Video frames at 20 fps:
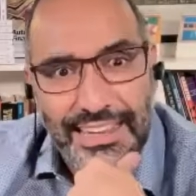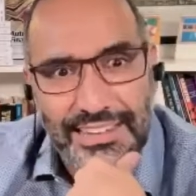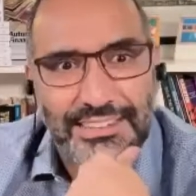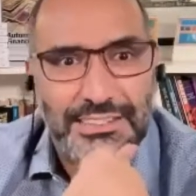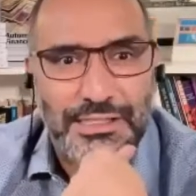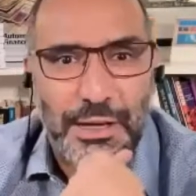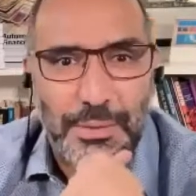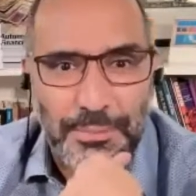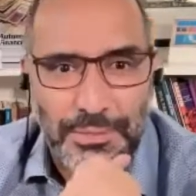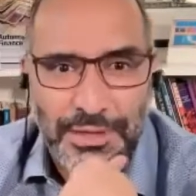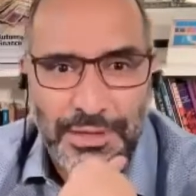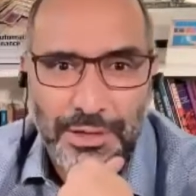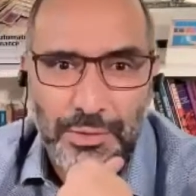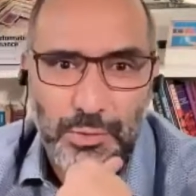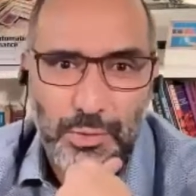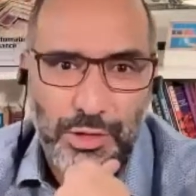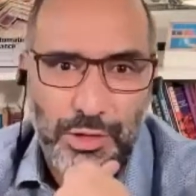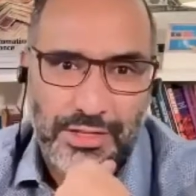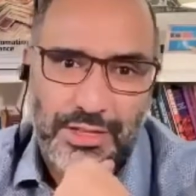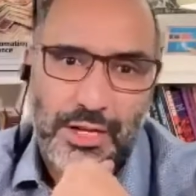is
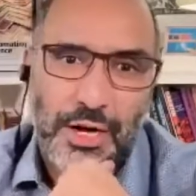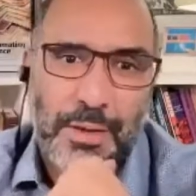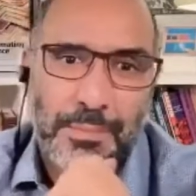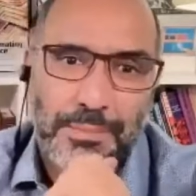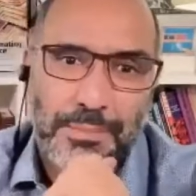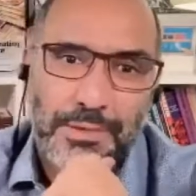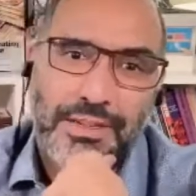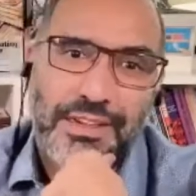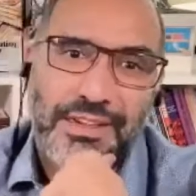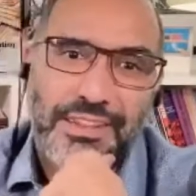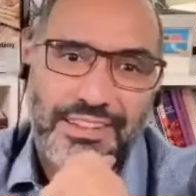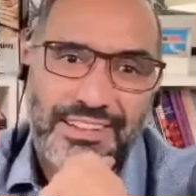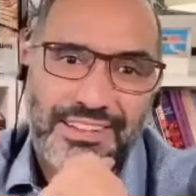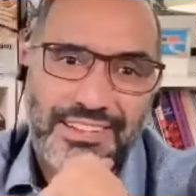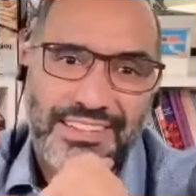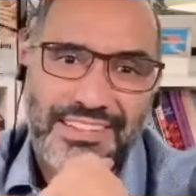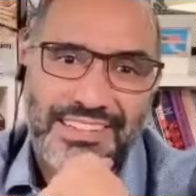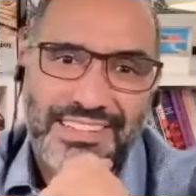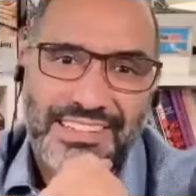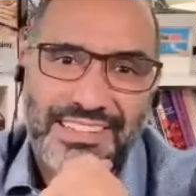something really
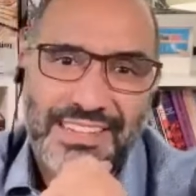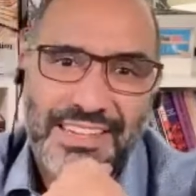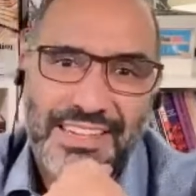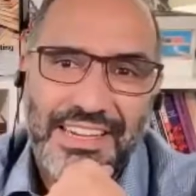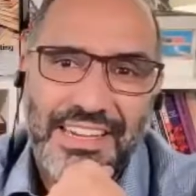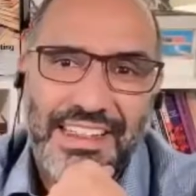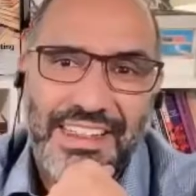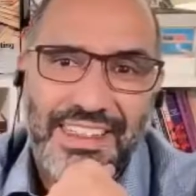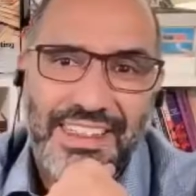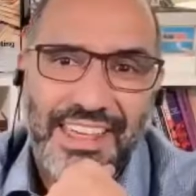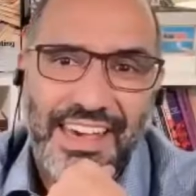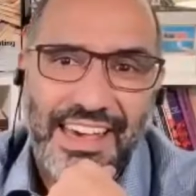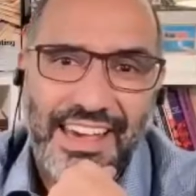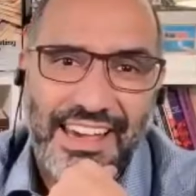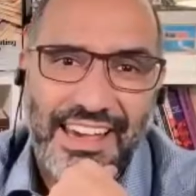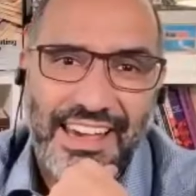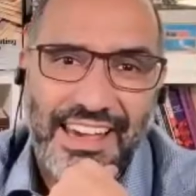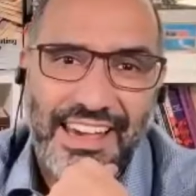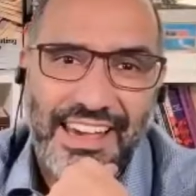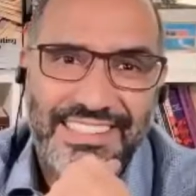complicated
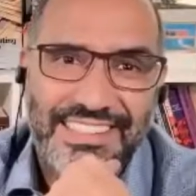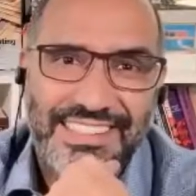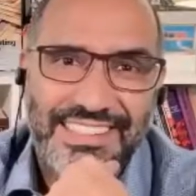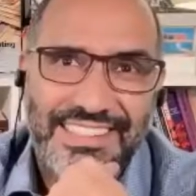that